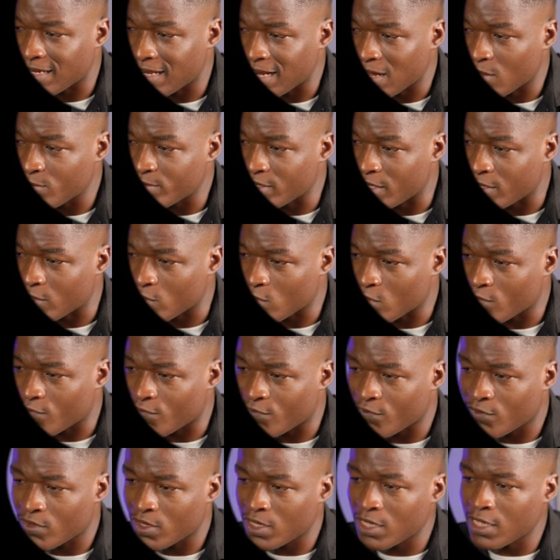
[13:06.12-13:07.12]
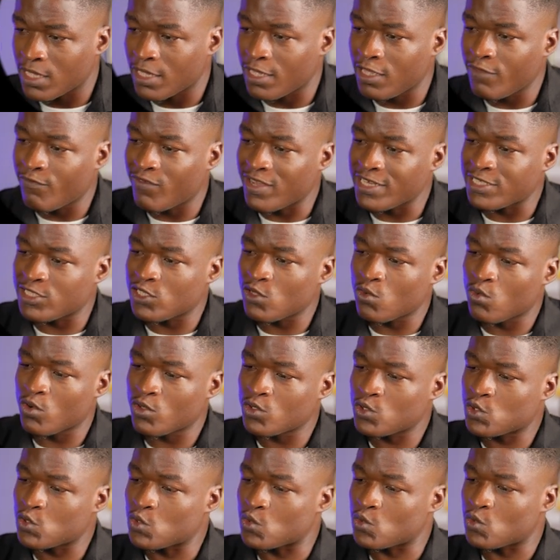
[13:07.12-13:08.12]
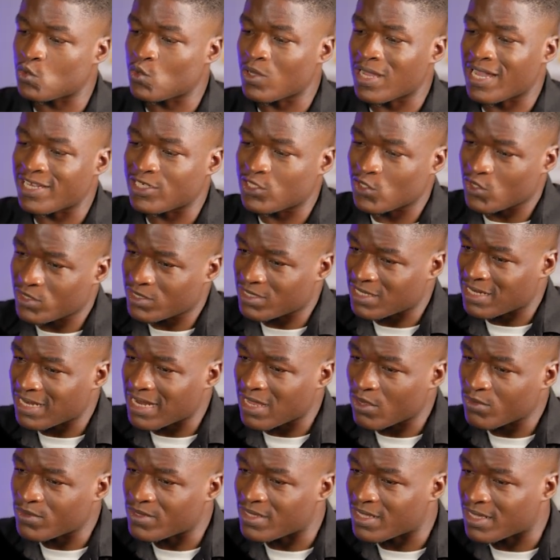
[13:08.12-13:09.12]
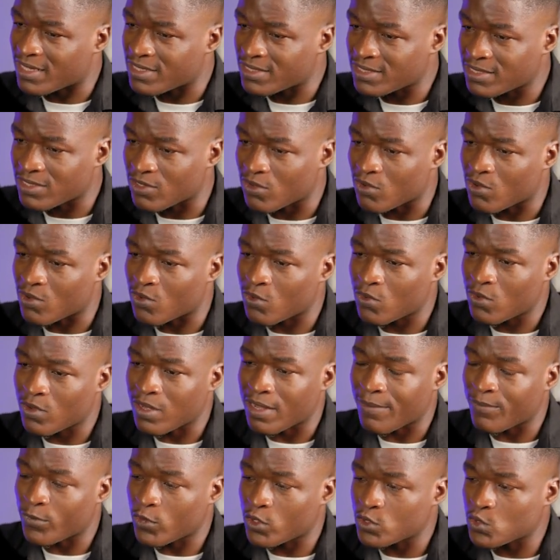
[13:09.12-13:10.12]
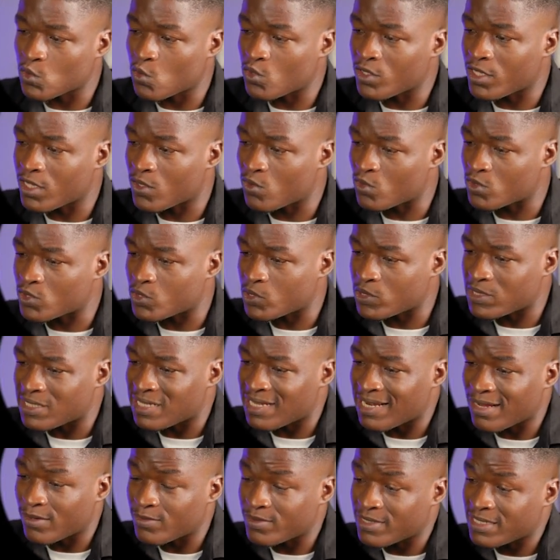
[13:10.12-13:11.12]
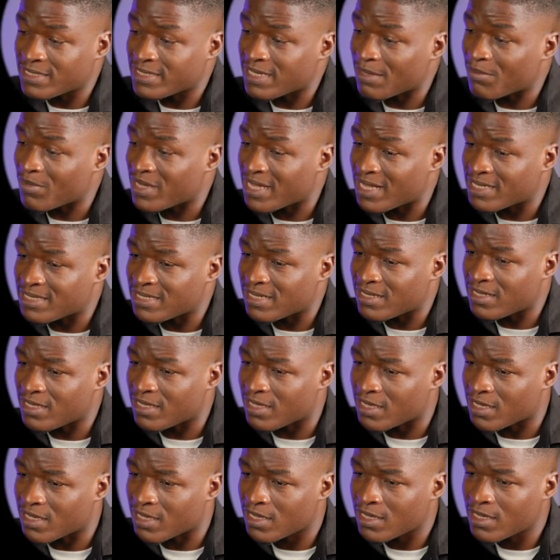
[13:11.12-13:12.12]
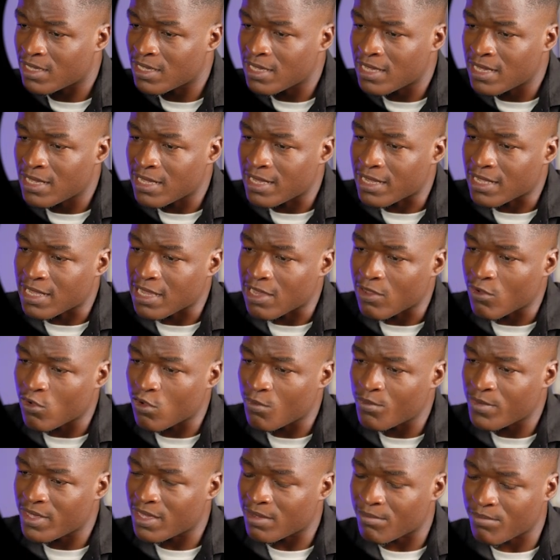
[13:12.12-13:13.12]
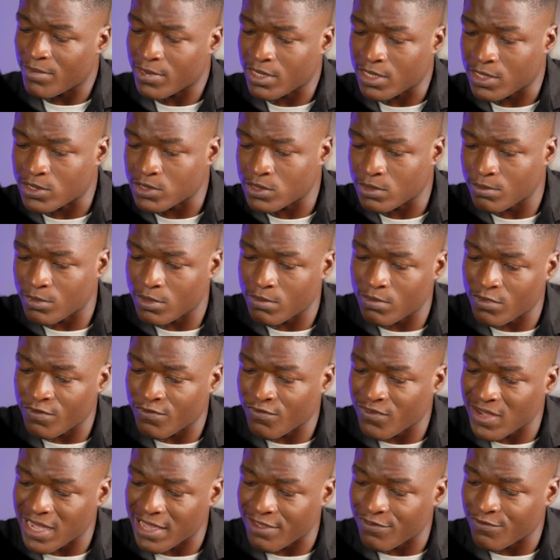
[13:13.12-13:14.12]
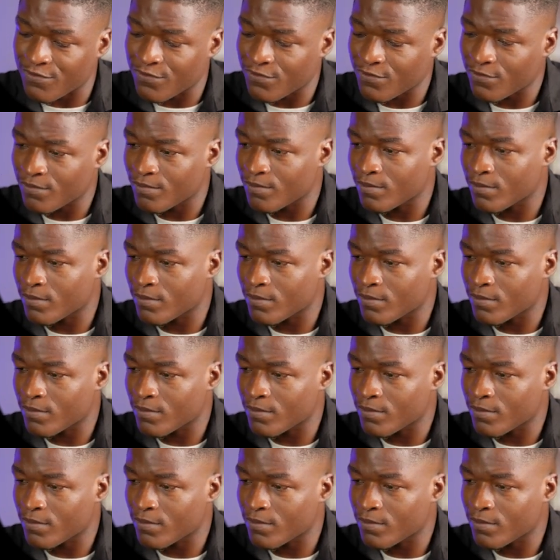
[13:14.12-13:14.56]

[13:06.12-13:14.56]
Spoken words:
loud enough. If I still want to adjust the loudness, or I'm not okay with the loudness I'm getting here, I can come here and make it maybe 5.